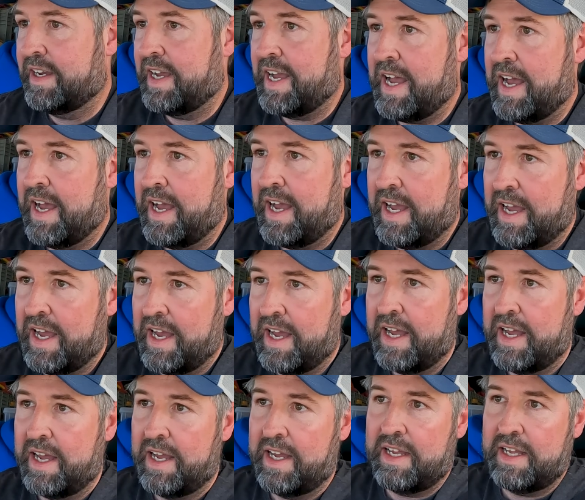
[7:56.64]
Uh,
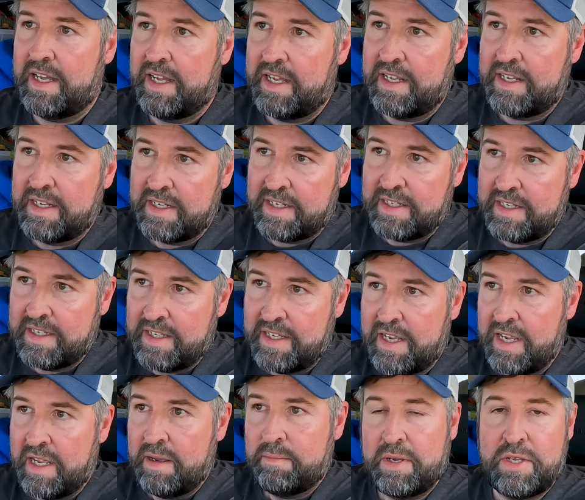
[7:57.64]

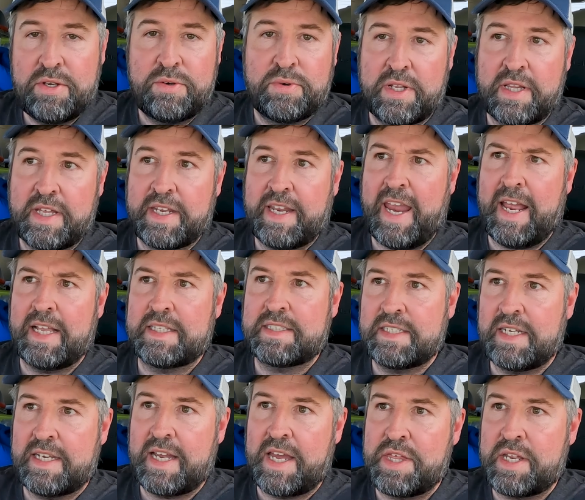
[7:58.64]
but you really can't
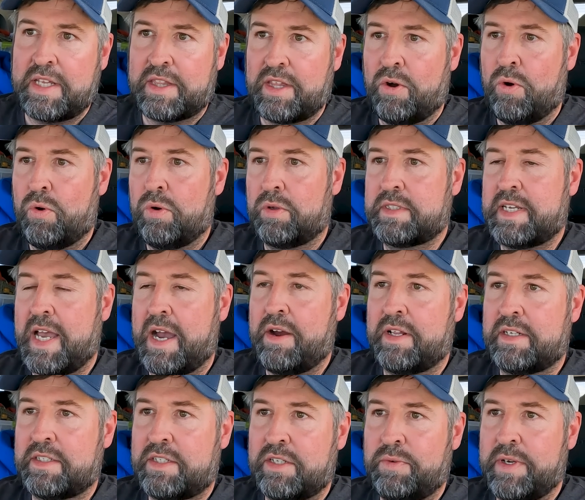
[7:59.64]
see, I think, the whole town
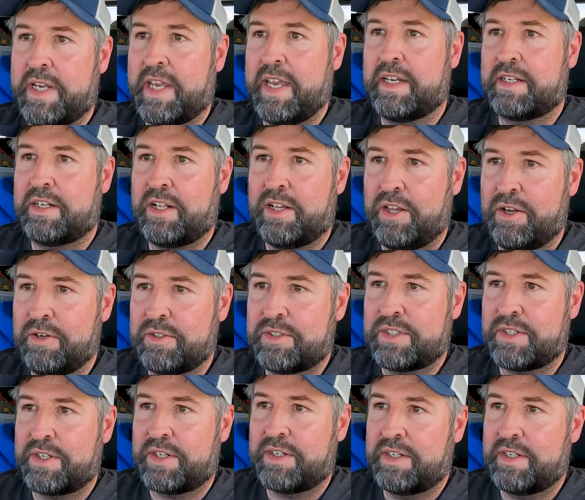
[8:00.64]
until we get closer